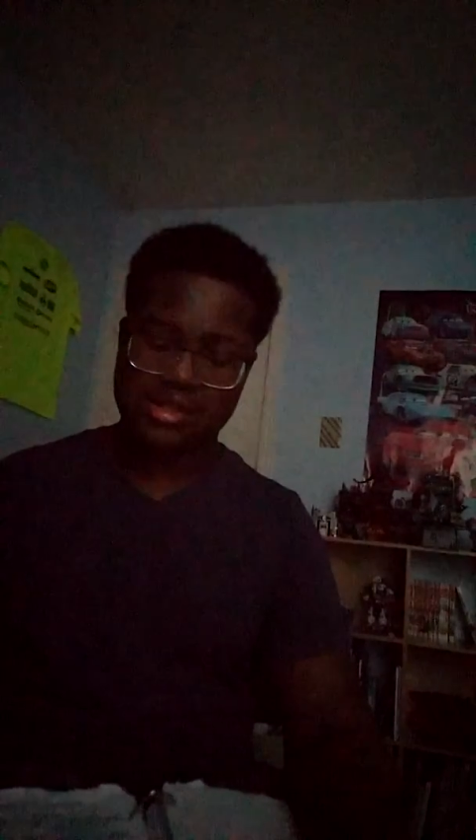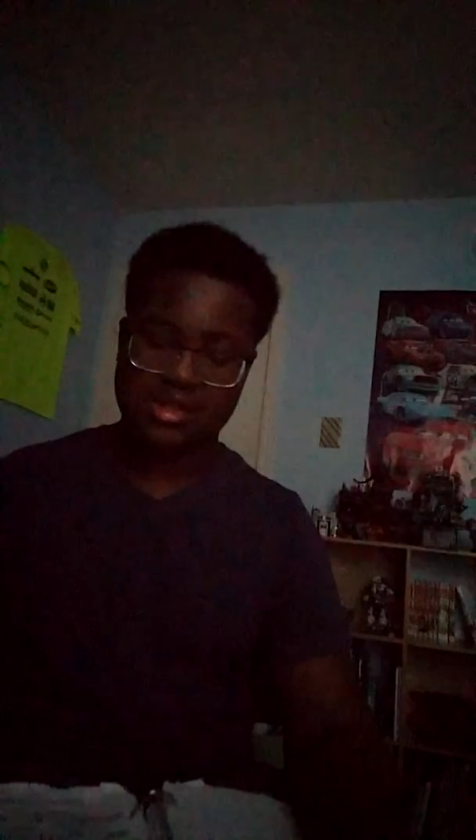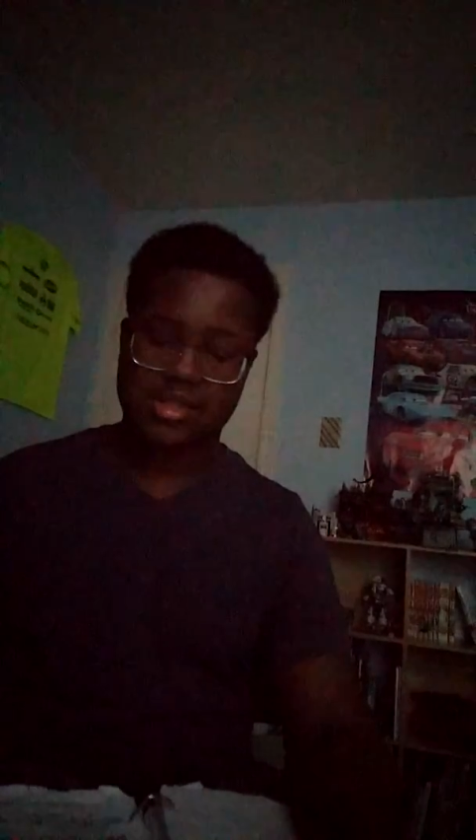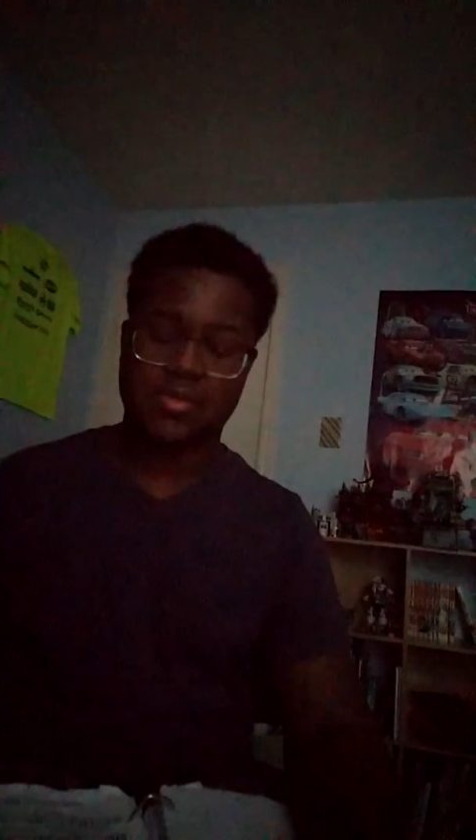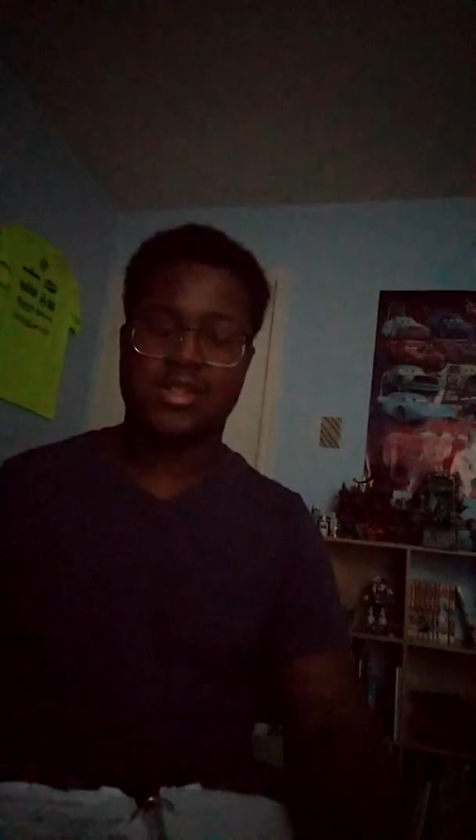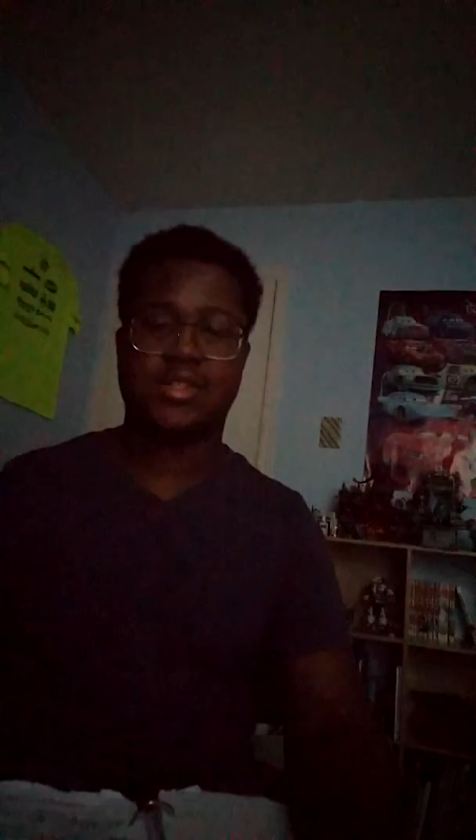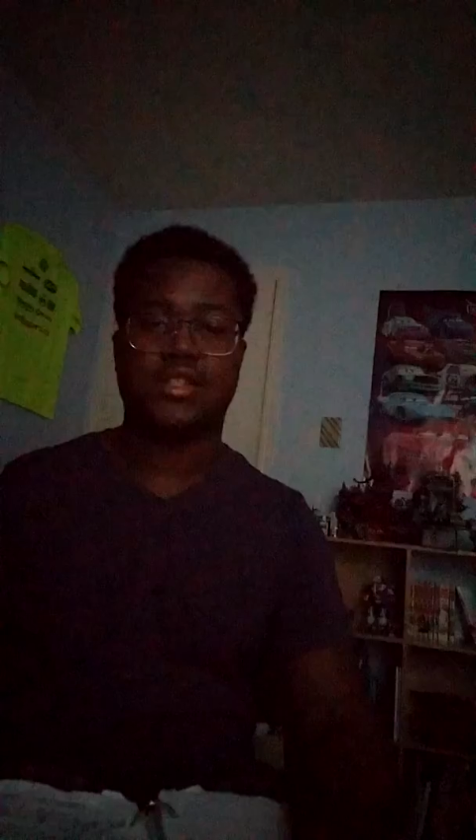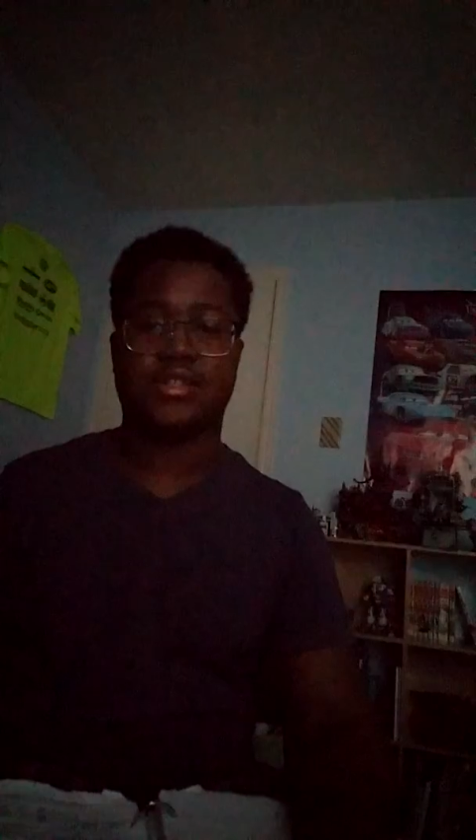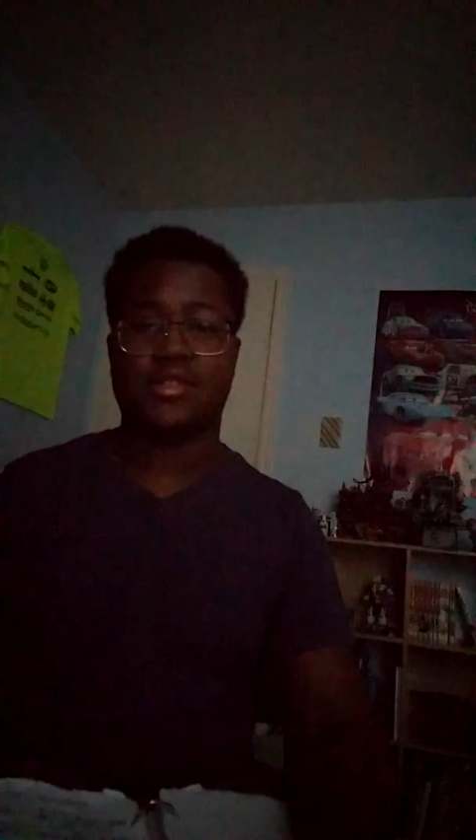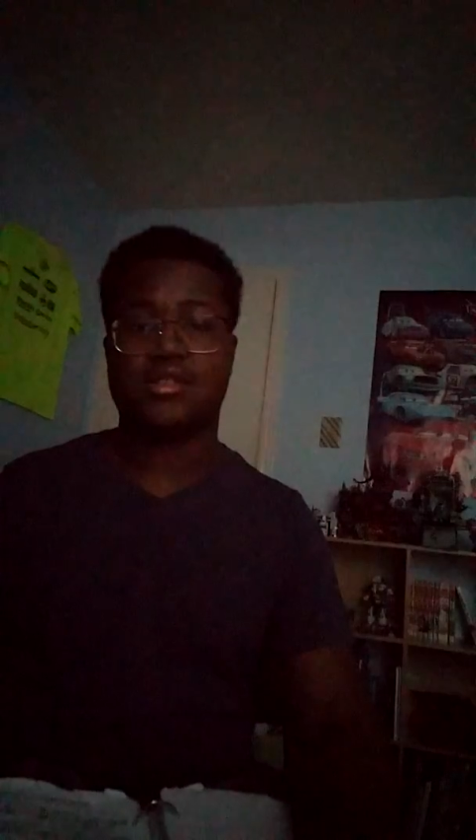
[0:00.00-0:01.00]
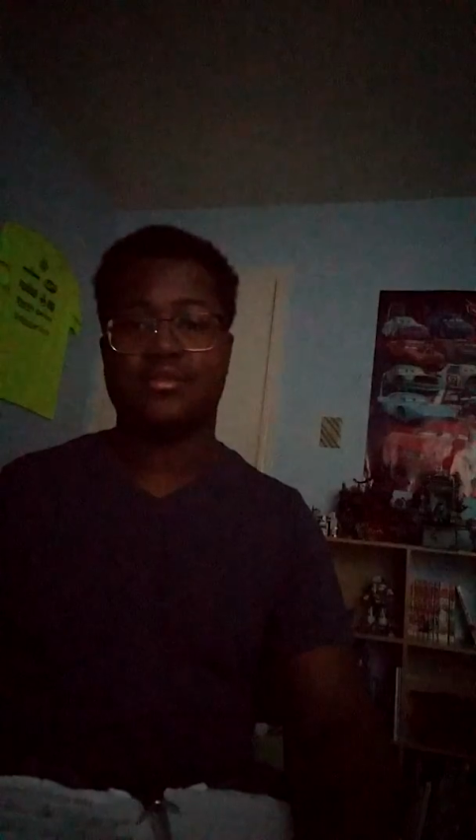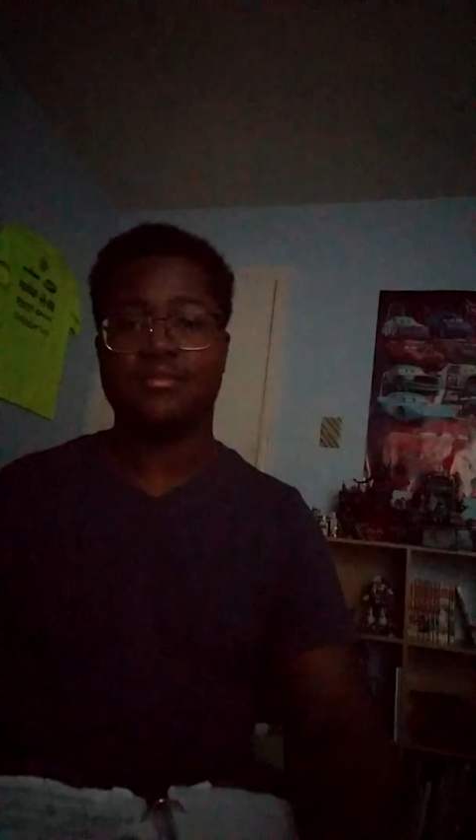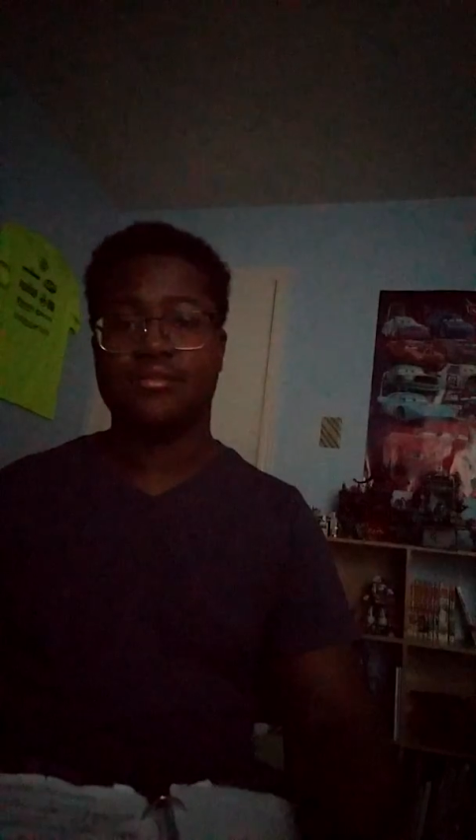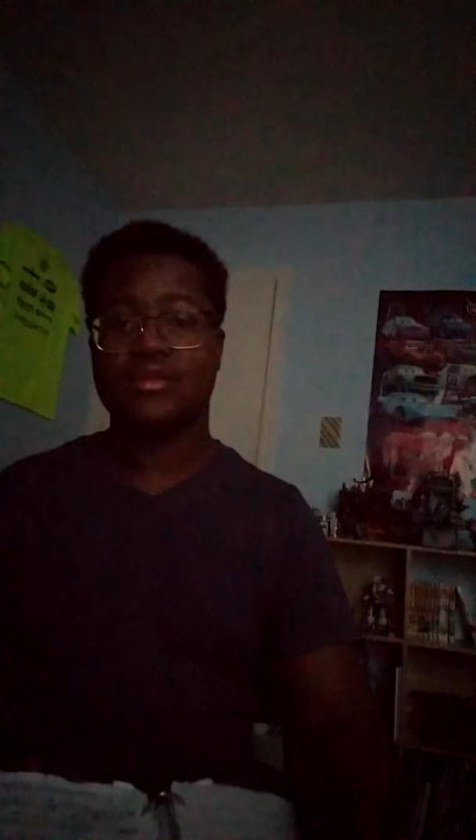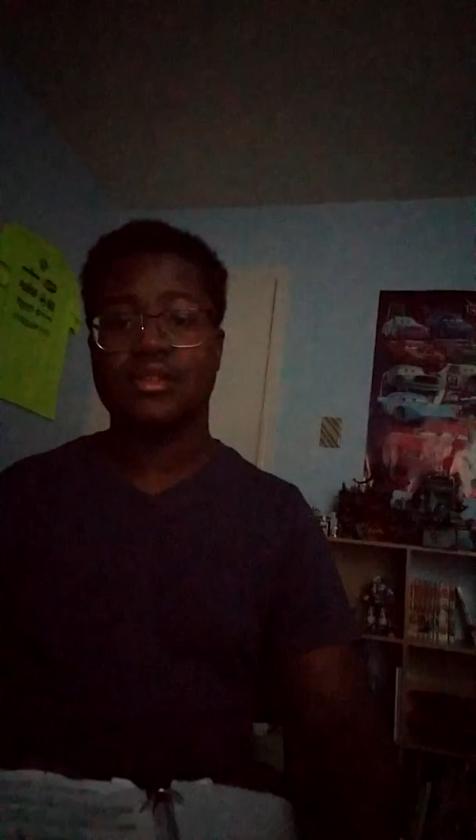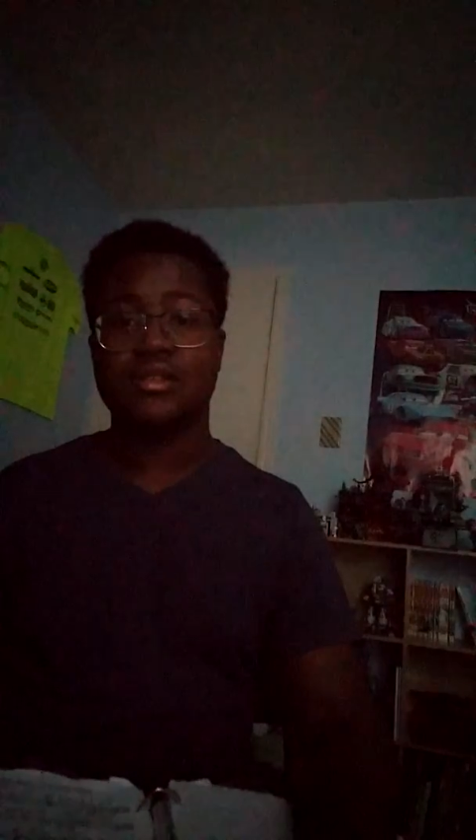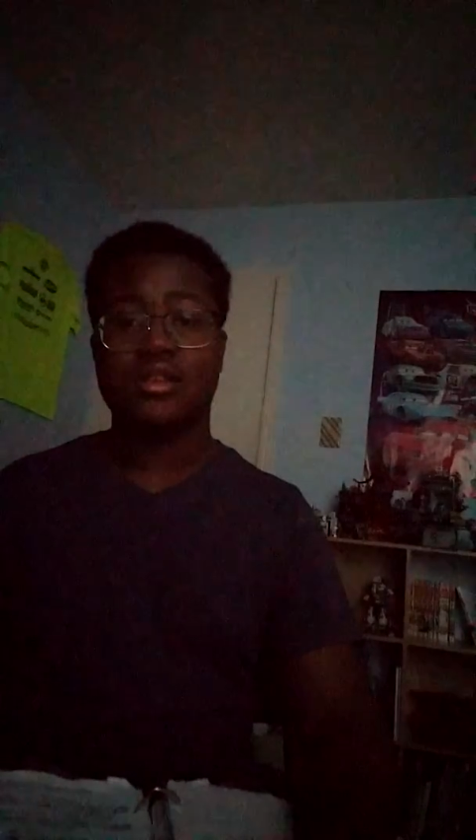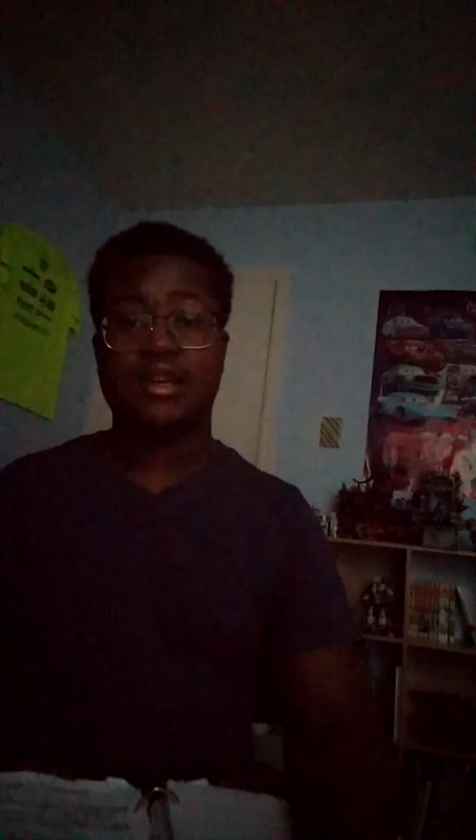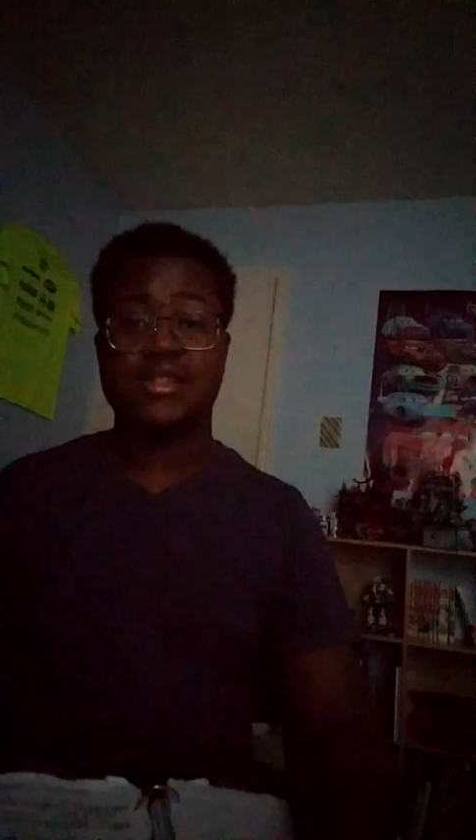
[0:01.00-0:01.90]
That's what I suggest. I